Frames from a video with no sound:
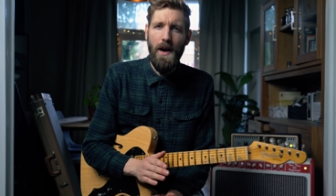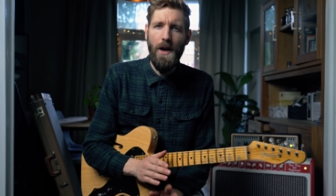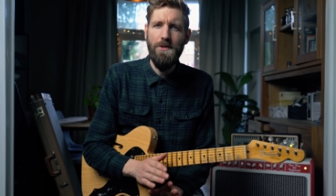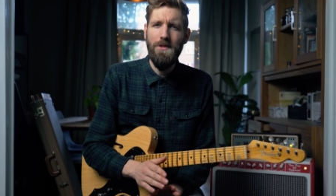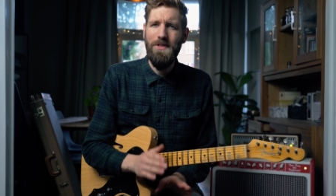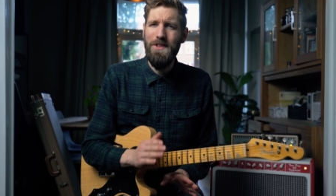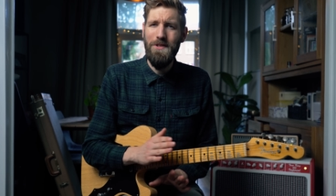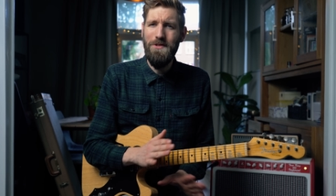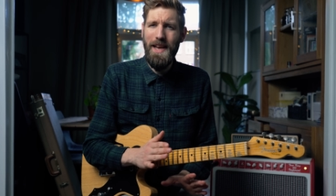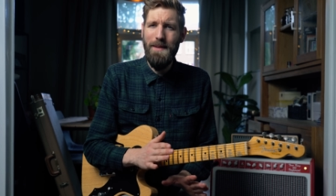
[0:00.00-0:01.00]
are just
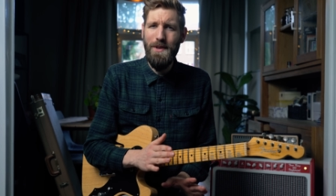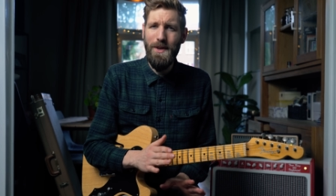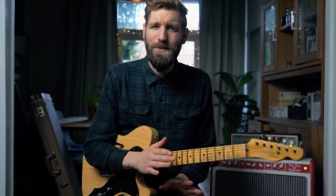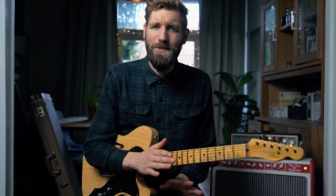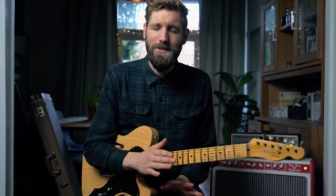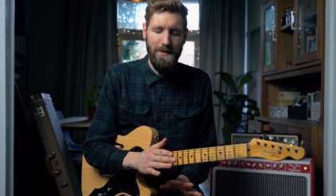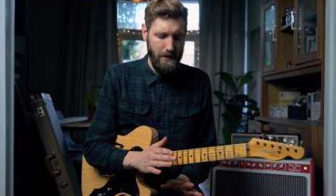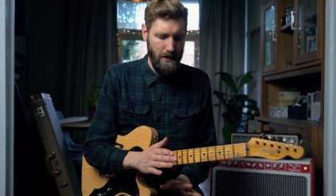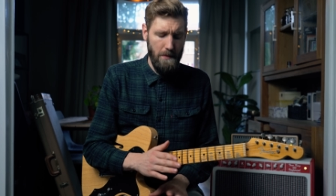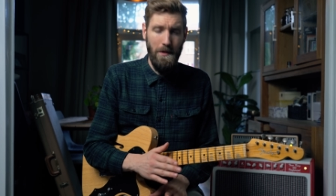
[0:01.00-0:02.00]
the same notes
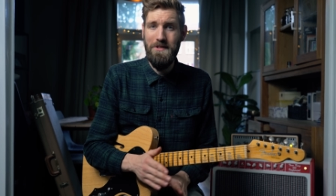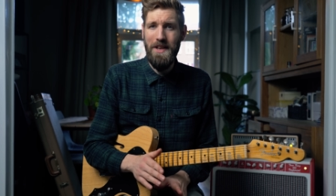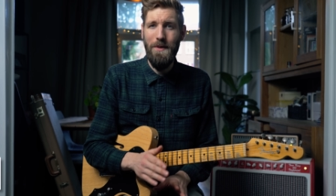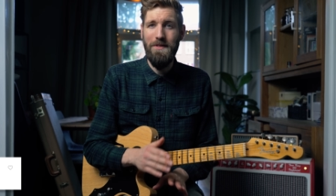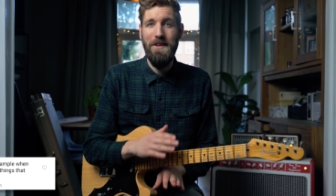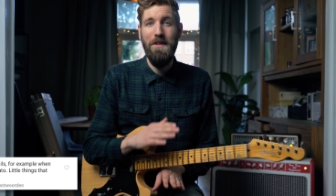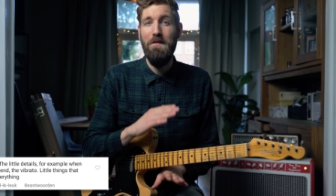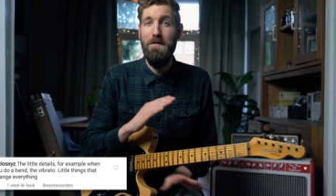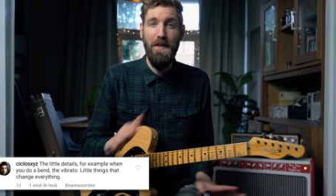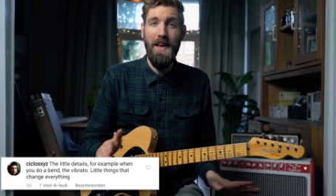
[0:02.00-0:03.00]
but sound
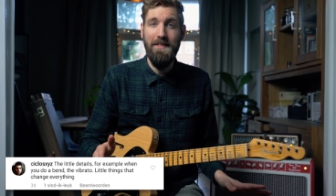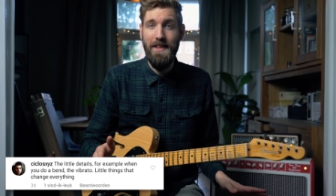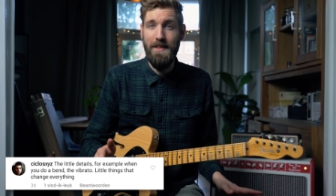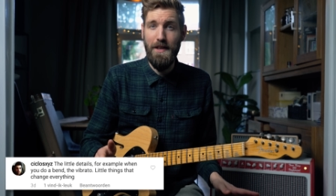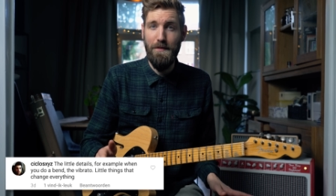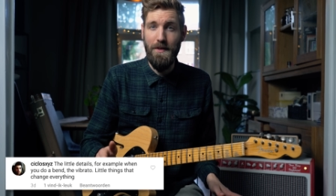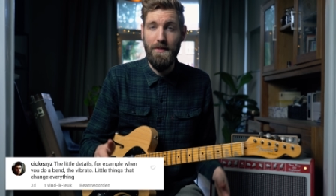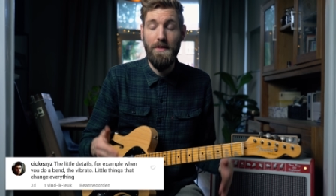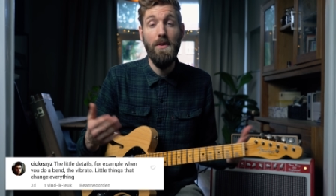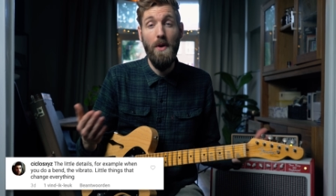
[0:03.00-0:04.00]
vastly
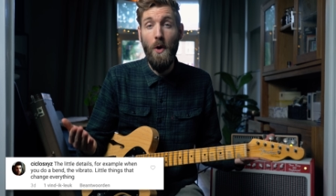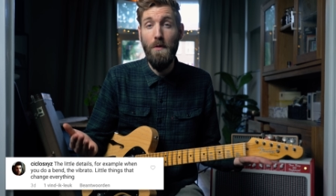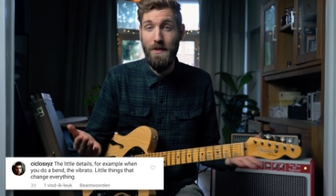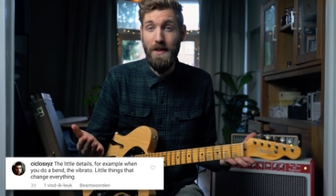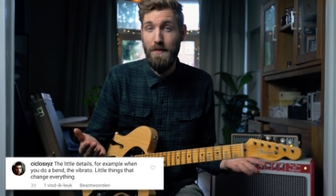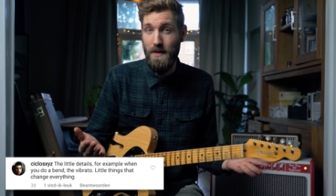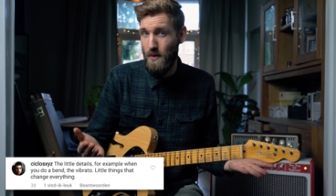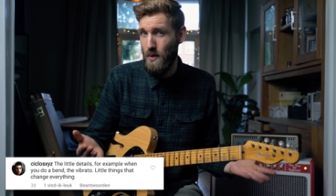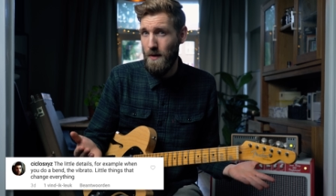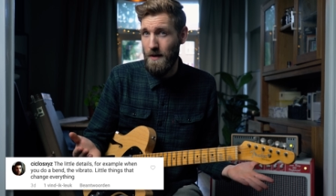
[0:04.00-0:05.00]
different over
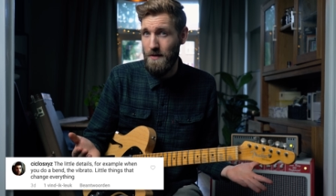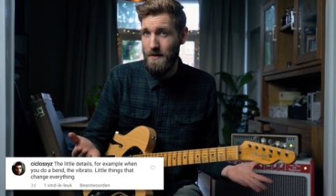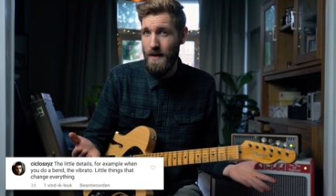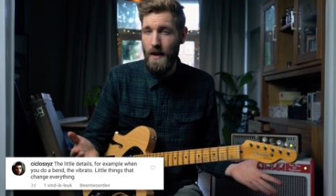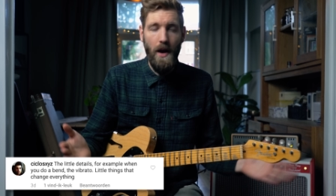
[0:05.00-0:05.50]
different chords.